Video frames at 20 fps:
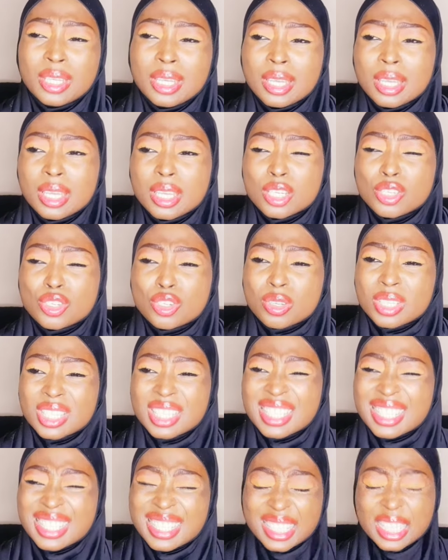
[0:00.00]
It
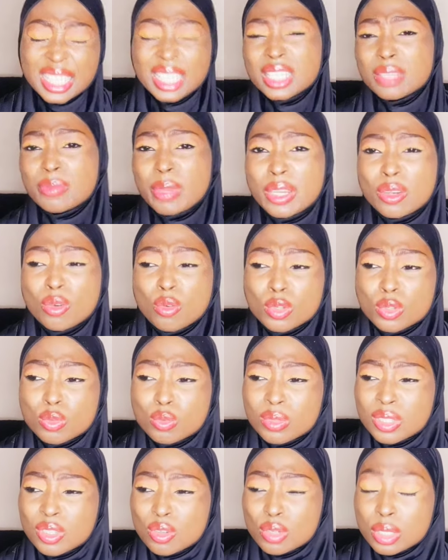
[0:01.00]
just stings my
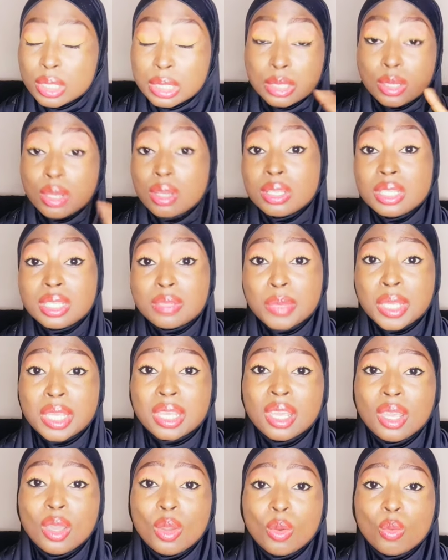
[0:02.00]
nose, it just turns
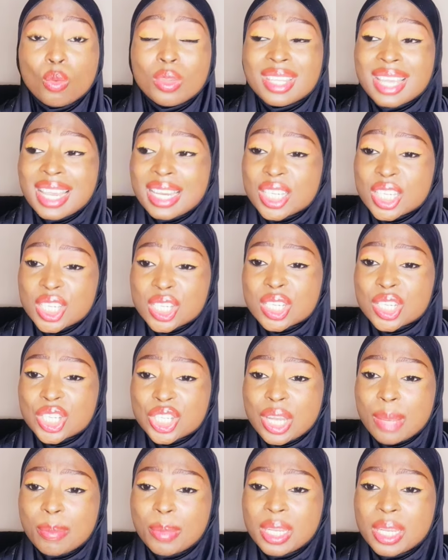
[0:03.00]
me with that initial
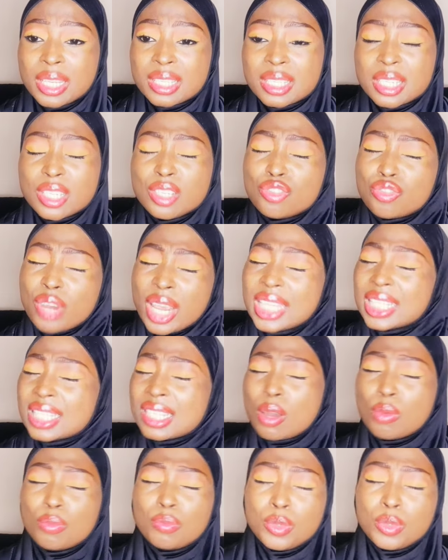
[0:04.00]
sharpness. It dries
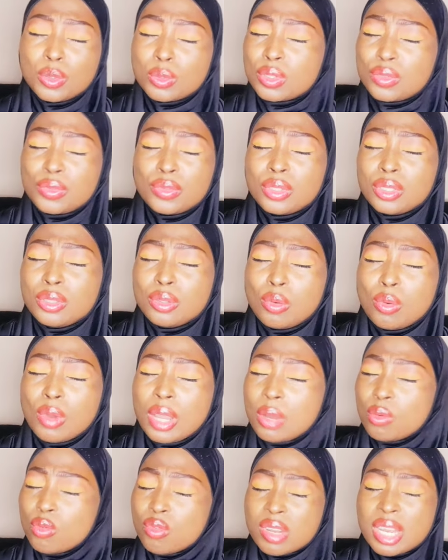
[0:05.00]
down beautifully though,
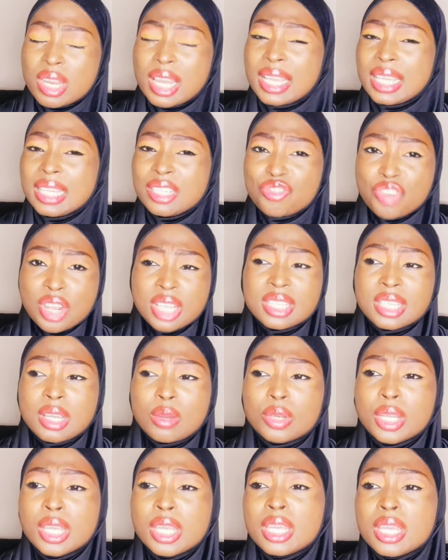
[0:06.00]
I won't lie. It dries
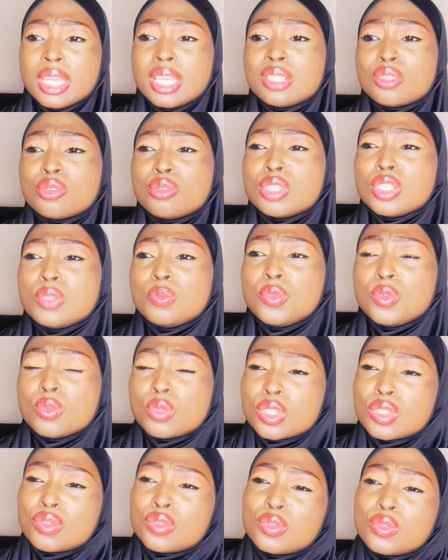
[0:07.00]
down into this
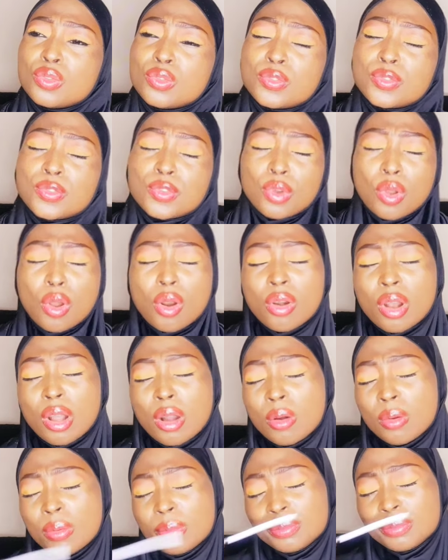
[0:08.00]
beautiful
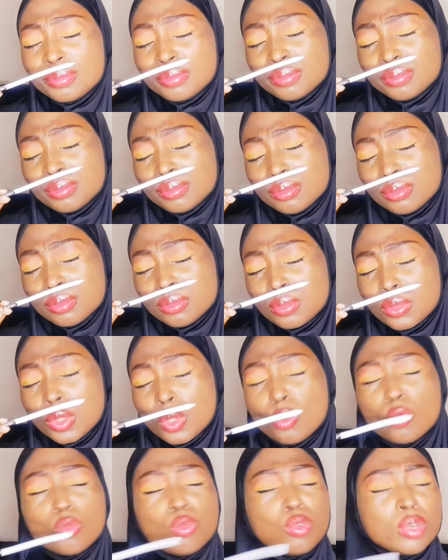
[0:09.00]
floral,
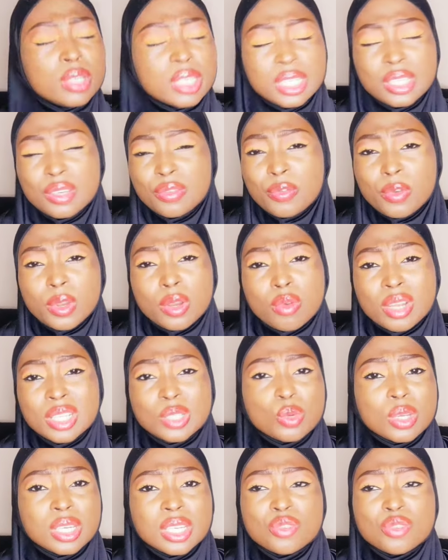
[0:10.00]
woodsy
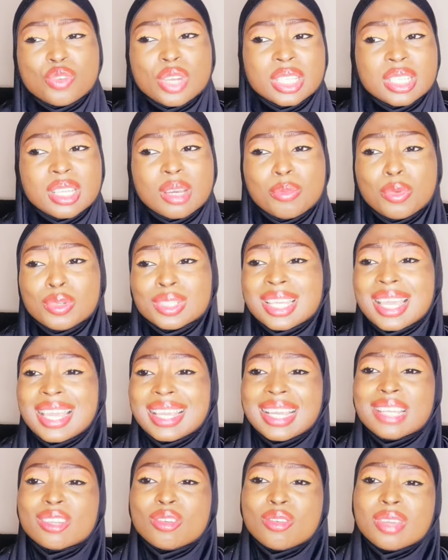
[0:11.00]
fragrance when it dries down, but I
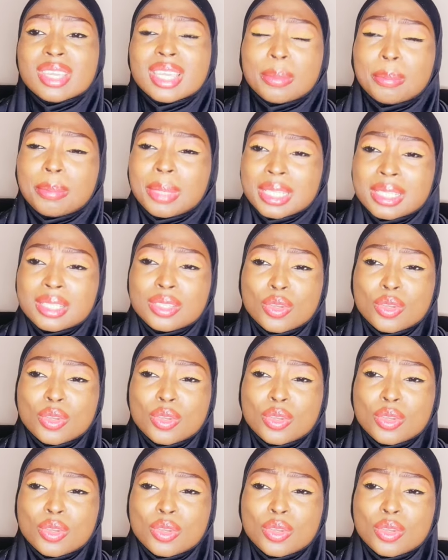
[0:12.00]
cannot get past the